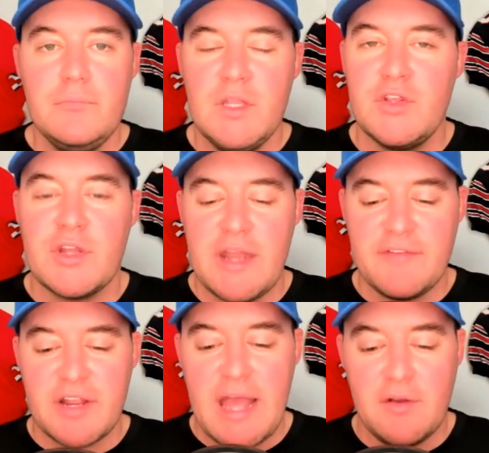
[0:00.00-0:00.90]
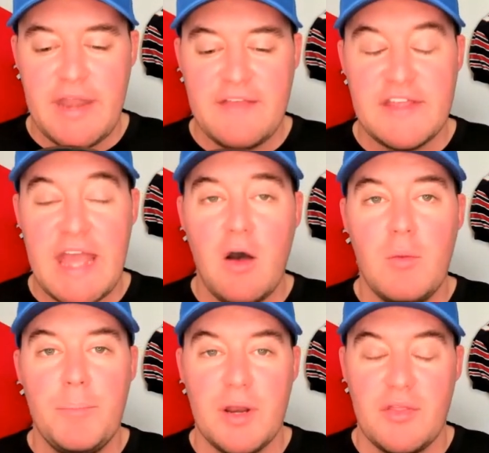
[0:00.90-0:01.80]
You can never count Navy
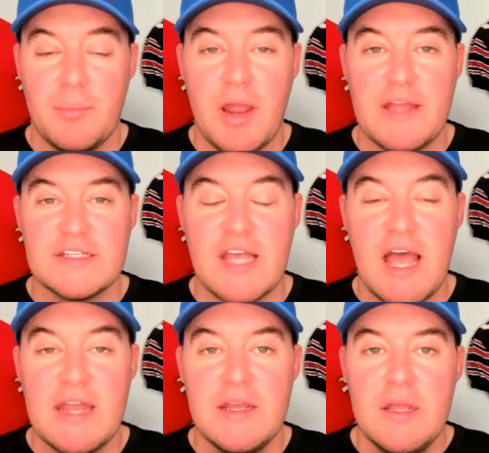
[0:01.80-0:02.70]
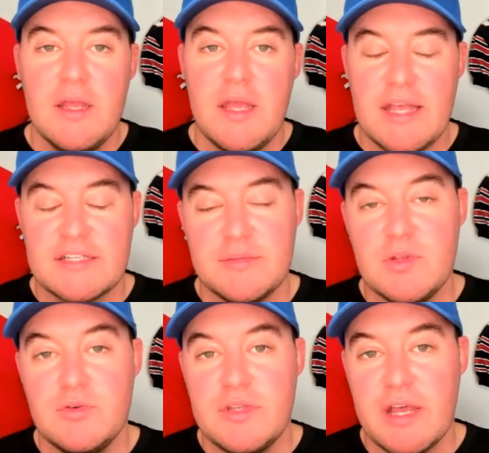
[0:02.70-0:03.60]
out, but on the bright side, S M
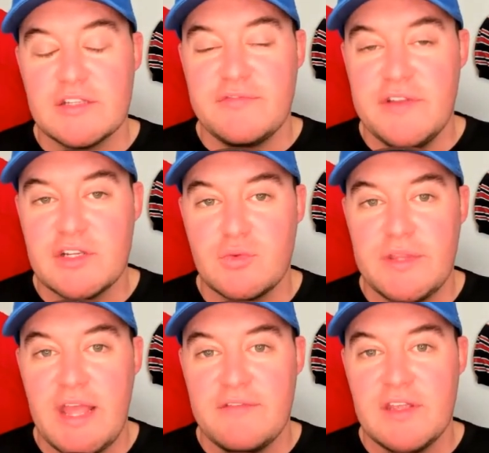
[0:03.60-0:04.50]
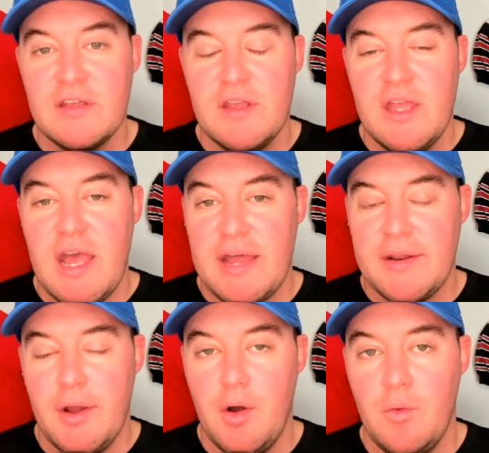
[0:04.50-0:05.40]
U does finish with Navy at
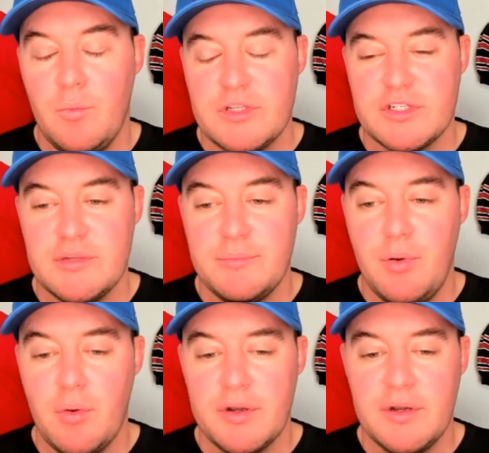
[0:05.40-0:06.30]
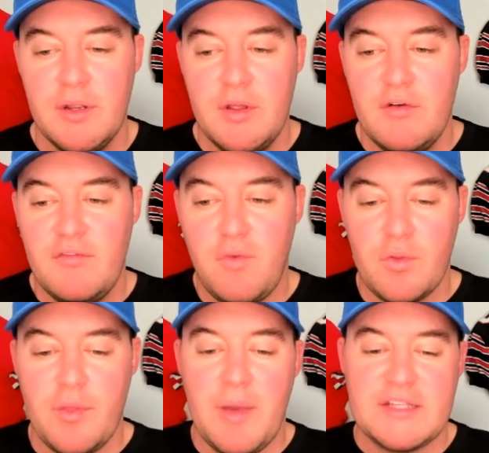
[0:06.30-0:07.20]
home, which is important for
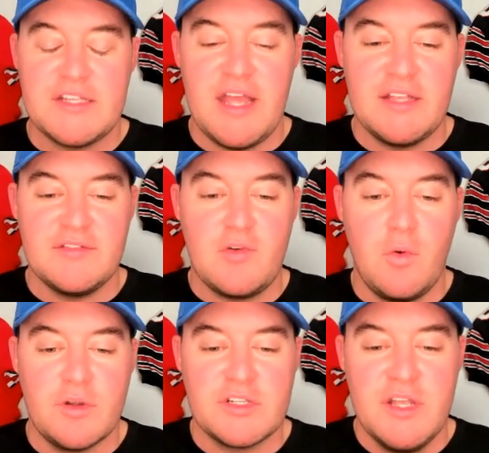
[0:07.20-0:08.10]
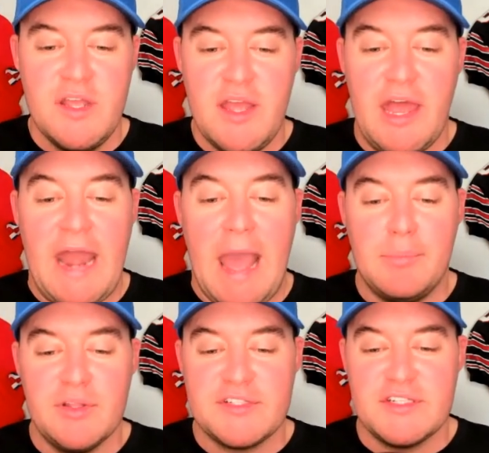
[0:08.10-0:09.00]
the Mustangs. Of course,
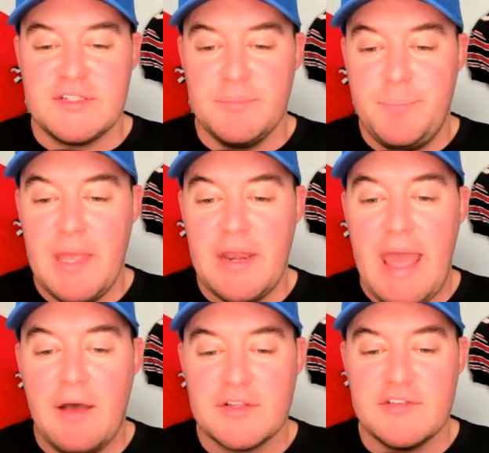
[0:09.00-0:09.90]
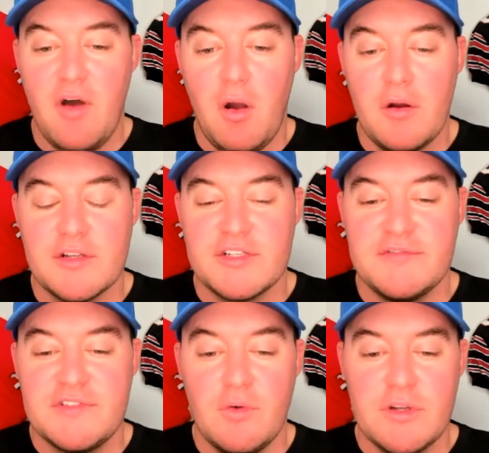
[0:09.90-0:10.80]
Annapolis has been a house of horrors of
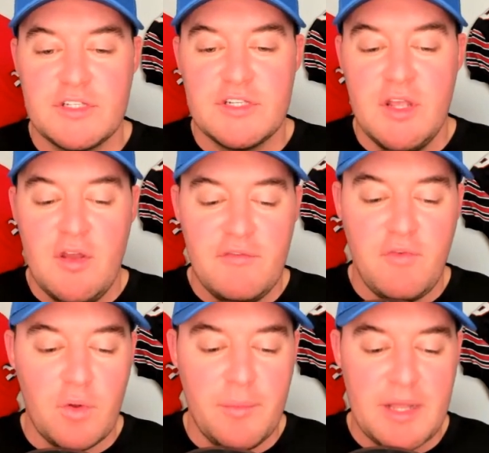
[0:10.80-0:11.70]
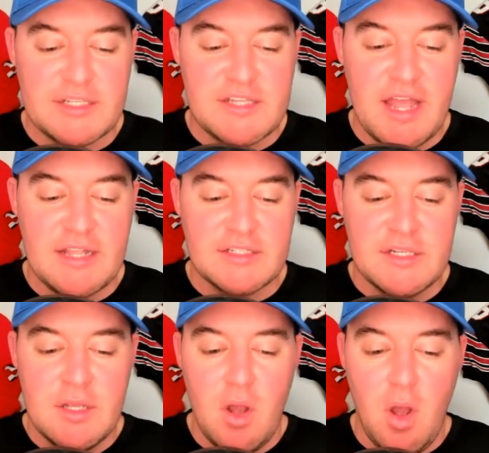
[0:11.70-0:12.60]
sorts for the Mustangs
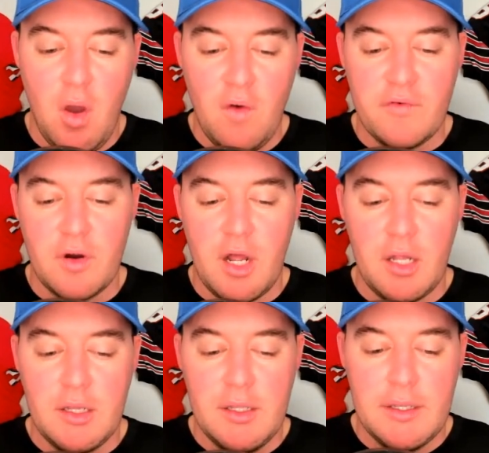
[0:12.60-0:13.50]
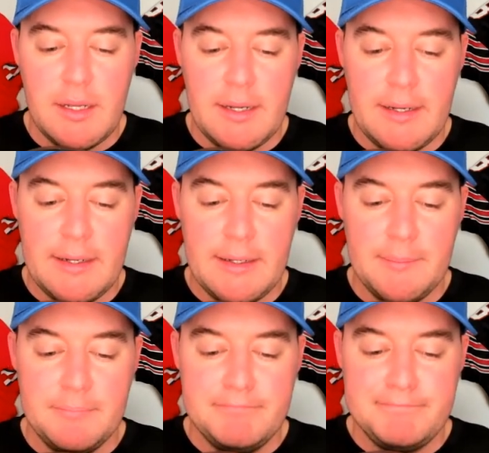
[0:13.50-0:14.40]
overall,
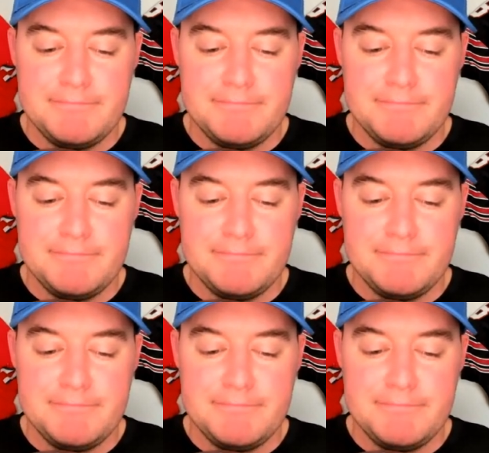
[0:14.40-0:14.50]
um,